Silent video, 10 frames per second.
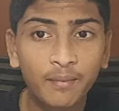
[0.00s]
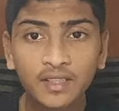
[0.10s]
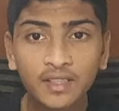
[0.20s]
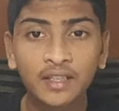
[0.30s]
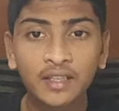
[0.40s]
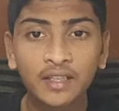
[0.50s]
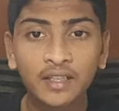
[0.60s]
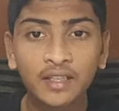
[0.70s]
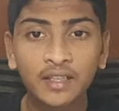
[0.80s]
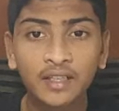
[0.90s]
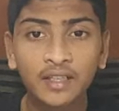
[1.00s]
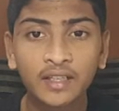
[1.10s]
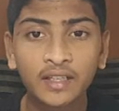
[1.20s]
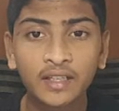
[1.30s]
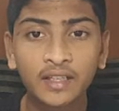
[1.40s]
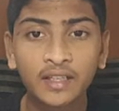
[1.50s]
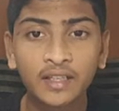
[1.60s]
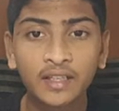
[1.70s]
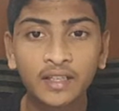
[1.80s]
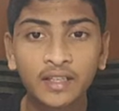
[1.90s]
then it is equivalent
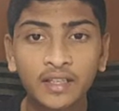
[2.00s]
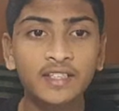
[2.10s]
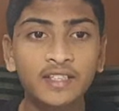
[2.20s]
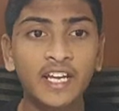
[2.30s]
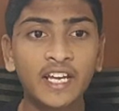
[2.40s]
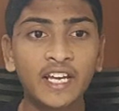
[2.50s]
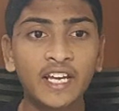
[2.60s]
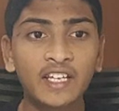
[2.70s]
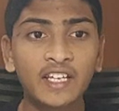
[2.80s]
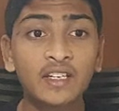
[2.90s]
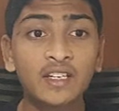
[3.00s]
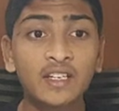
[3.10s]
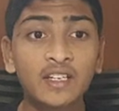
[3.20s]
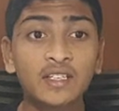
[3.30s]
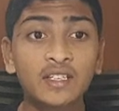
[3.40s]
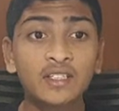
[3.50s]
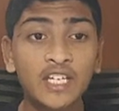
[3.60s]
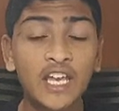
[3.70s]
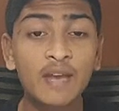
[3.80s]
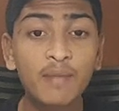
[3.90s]
set. If it has
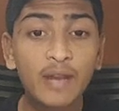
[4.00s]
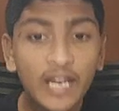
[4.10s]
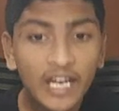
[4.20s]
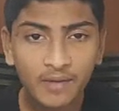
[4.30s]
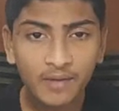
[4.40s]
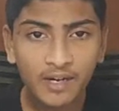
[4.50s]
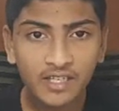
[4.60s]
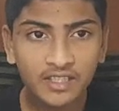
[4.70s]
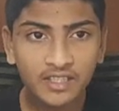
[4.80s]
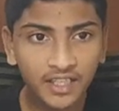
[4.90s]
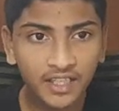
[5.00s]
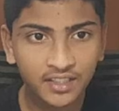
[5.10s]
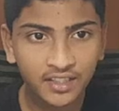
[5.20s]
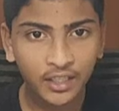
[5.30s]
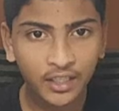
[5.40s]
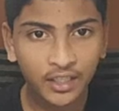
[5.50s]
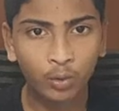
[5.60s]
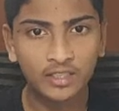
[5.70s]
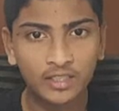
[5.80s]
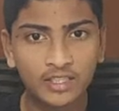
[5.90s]
same elements, then it is equal
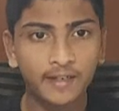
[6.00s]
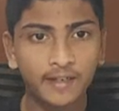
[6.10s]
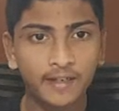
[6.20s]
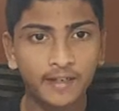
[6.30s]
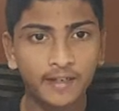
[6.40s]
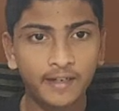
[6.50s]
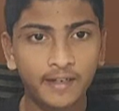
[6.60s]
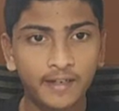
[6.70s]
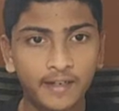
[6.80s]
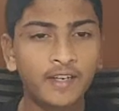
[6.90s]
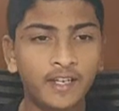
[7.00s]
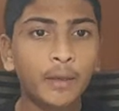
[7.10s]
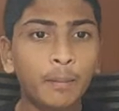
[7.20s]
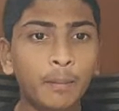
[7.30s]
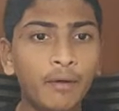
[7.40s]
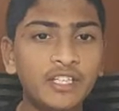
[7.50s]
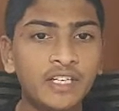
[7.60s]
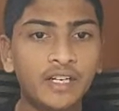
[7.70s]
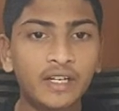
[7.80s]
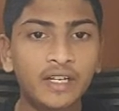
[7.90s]
set. Next, power set.
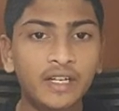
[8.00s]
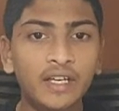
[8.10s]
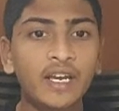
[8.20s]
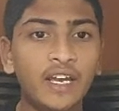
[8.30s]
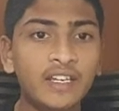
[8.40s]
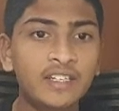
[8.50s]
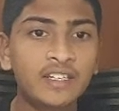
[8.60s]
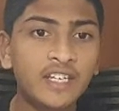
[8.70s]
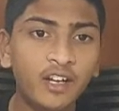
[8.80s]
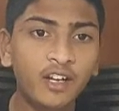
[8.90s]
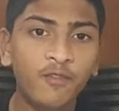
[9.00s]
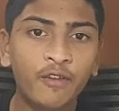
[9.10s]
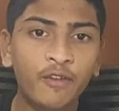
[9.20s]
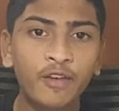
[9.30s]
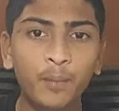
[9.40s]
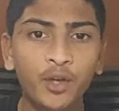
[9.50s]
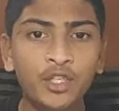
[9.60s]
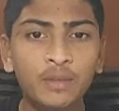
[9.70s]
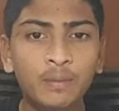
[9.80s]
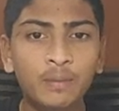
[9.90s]
A set of every
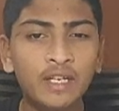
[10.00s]
possible